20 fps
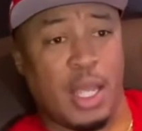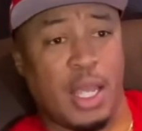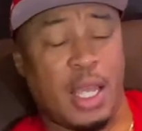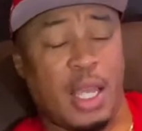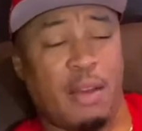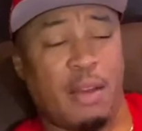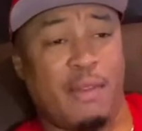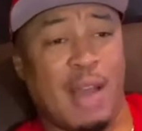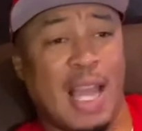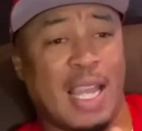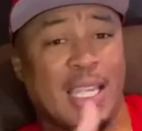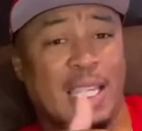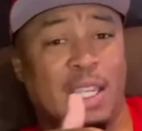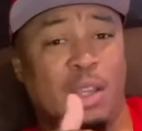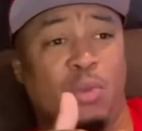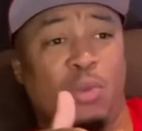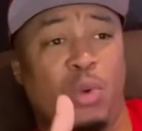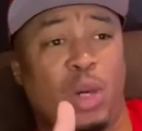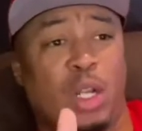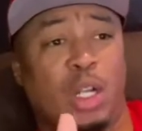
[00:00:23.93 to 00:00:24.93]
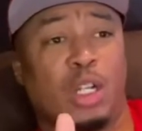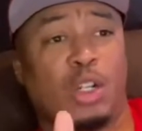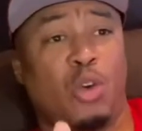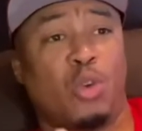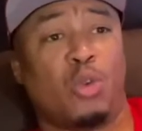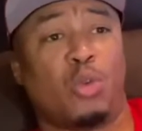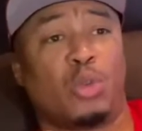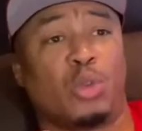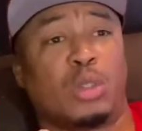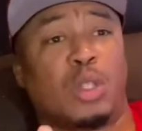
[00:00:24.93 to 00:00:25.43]
if I can get one of
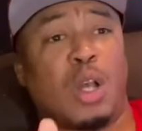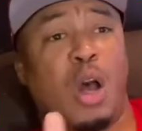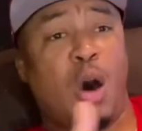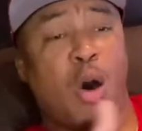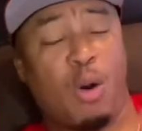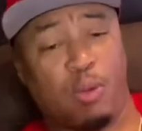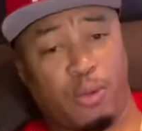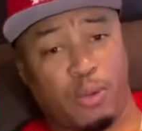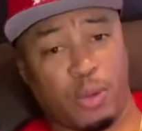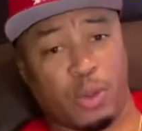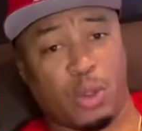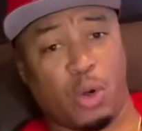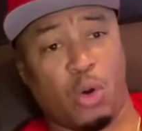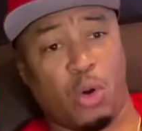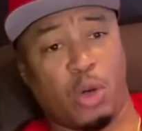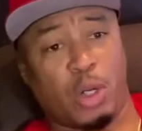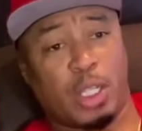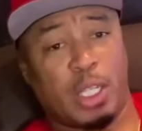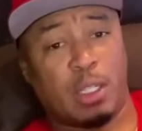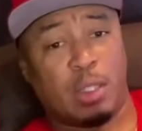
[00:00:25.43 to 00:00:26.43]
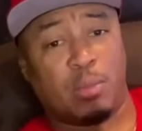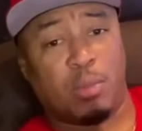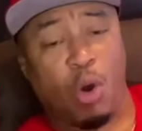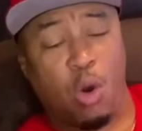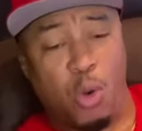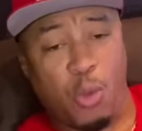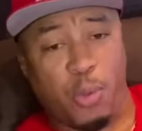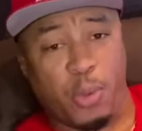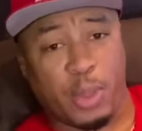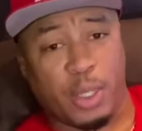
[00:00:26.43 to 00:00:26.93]
those off or get them
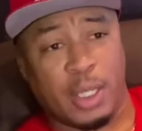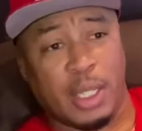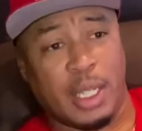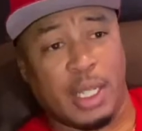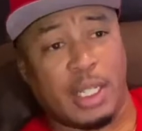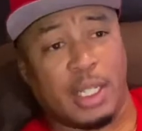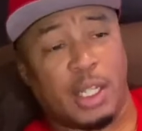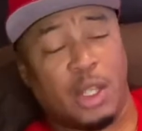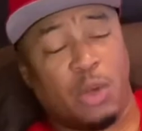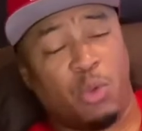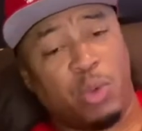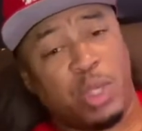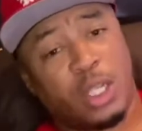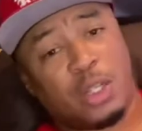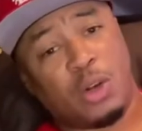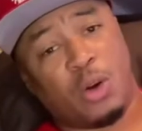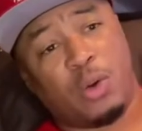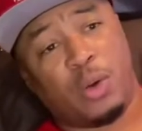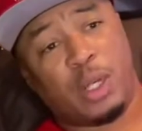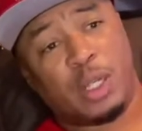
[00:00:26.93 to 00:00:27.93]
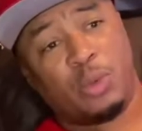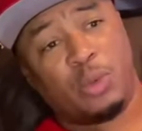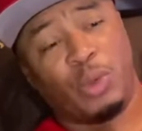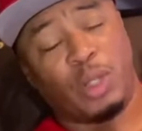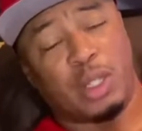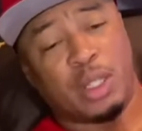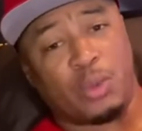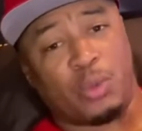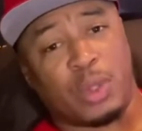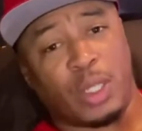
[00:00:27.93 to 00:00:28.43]
open, then we can go in, we
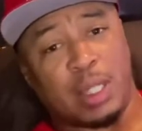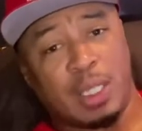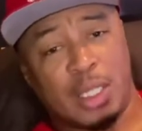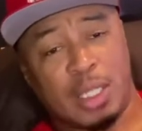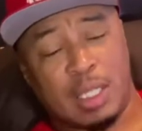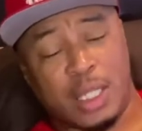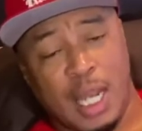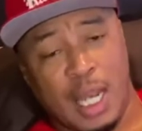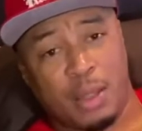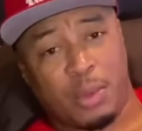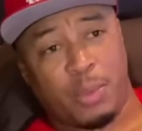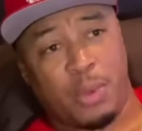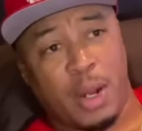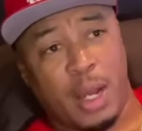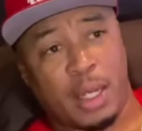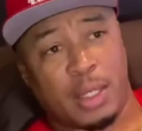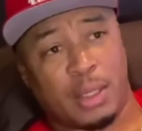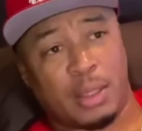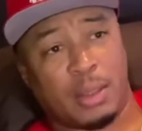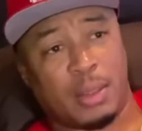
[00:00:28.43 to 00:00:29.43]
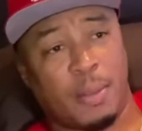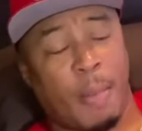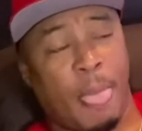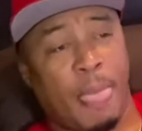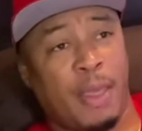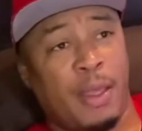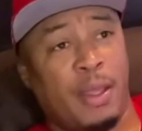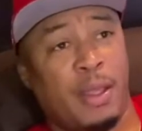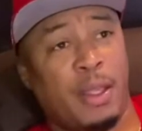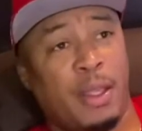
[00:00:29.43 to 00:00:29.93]
can attack the prior.
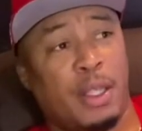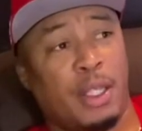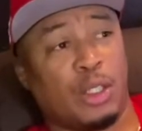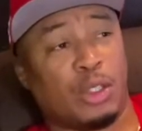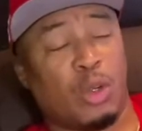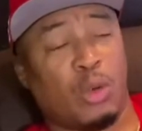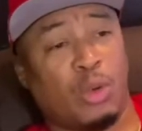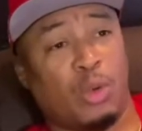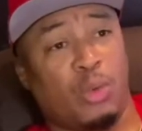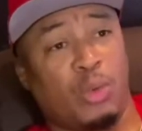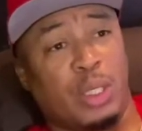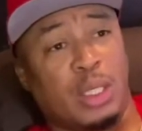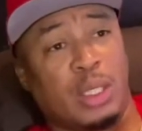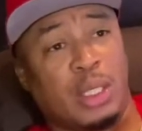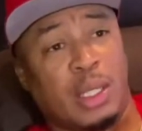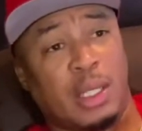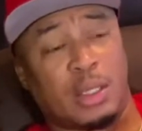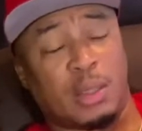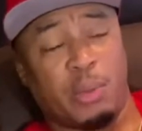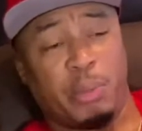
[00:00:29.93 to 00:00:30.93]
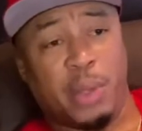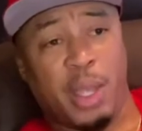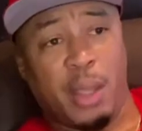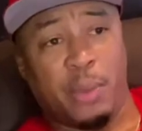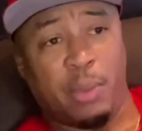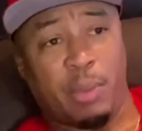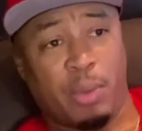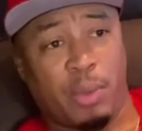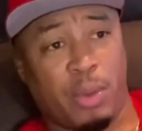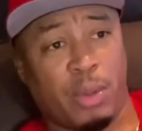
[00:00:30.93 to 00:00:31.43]
So we did some
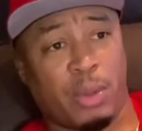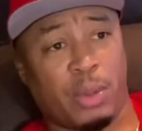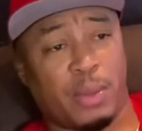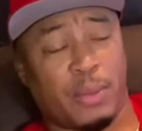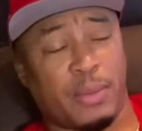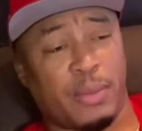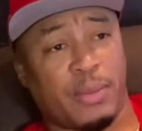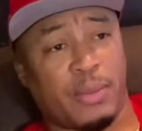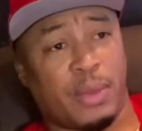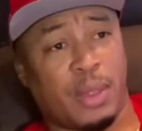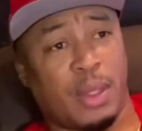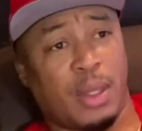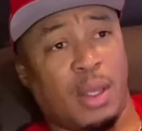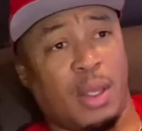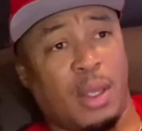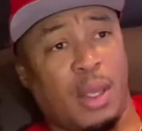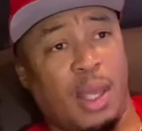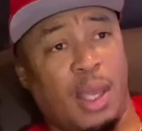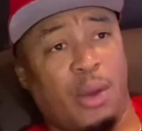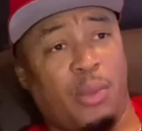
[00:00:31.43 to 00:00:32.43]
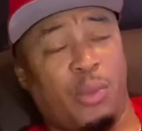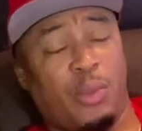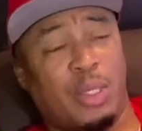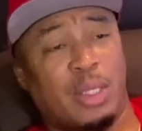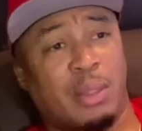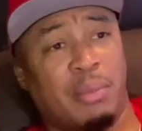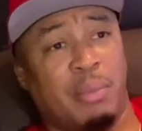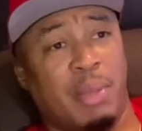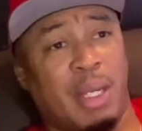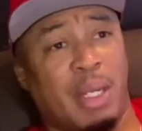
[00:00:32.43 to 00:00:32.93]
paperwork and we
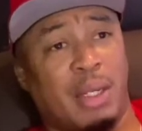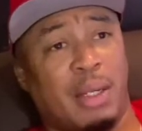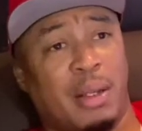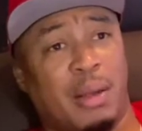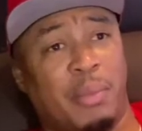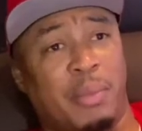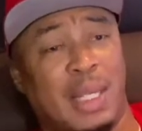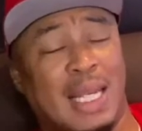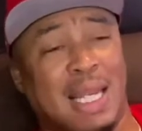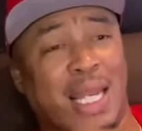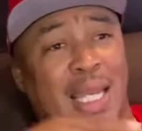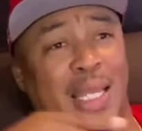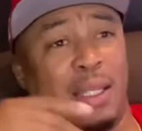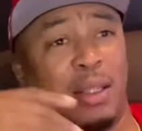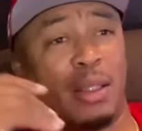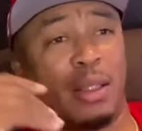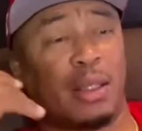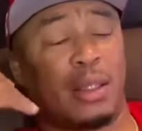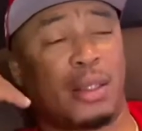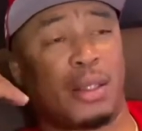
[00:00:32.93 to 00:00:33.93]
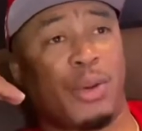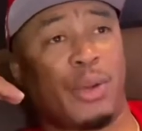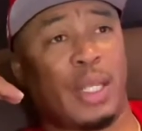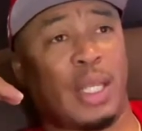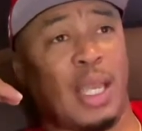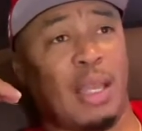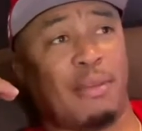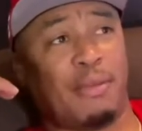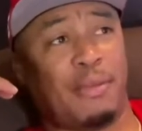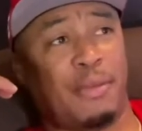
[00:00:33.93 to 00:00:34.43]
submitted a belated
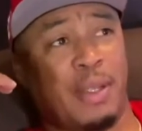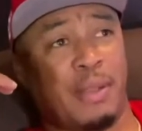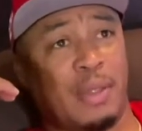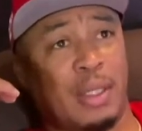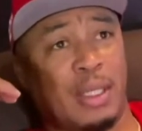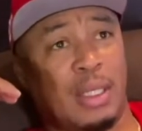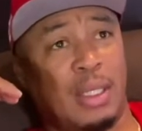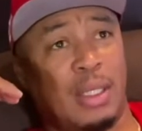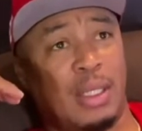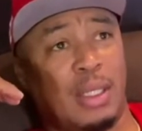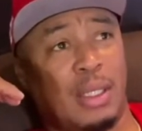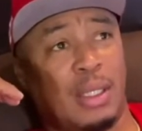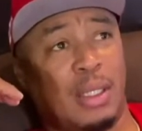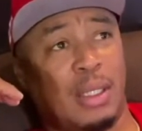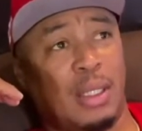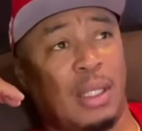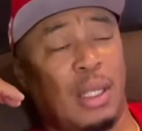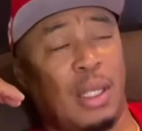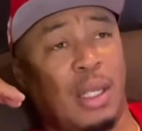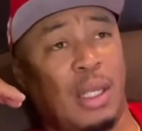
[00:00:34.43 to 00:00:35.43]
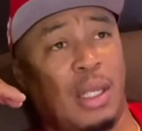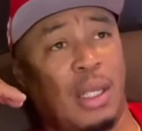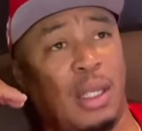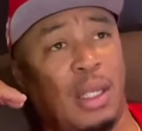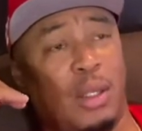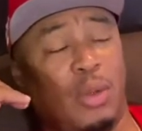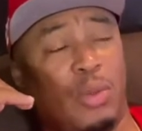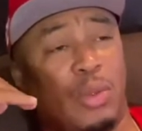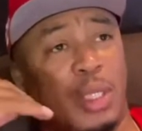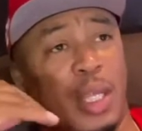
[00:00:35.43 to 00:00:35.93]
3850.
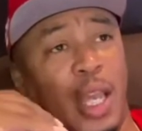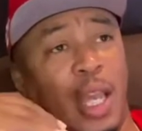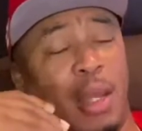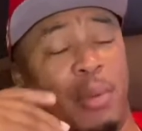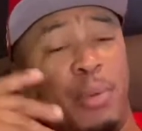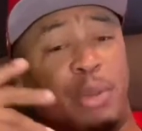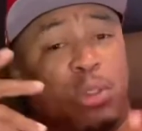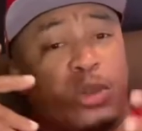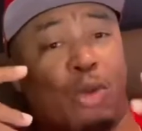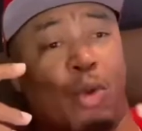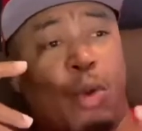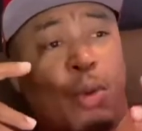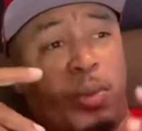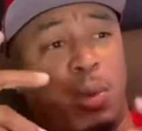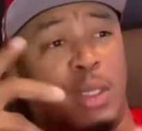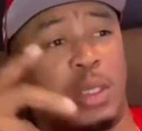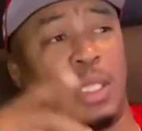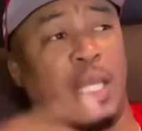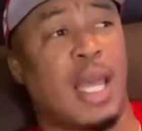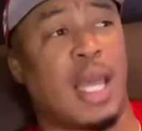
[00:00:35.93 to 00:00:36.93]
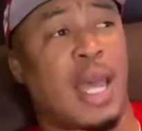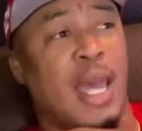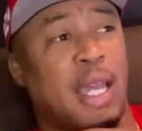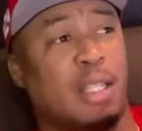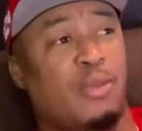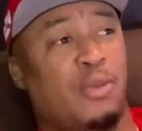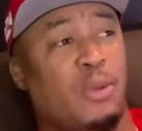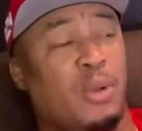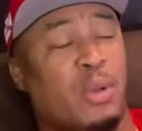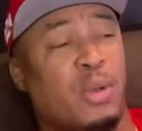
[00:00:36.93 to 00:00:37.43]
It was a habeas corpus to
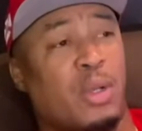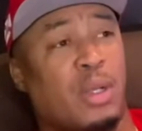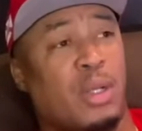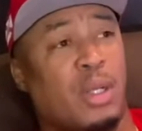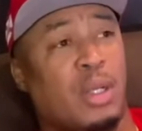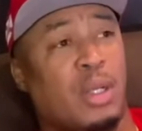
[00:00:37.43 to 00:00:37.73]
ask for.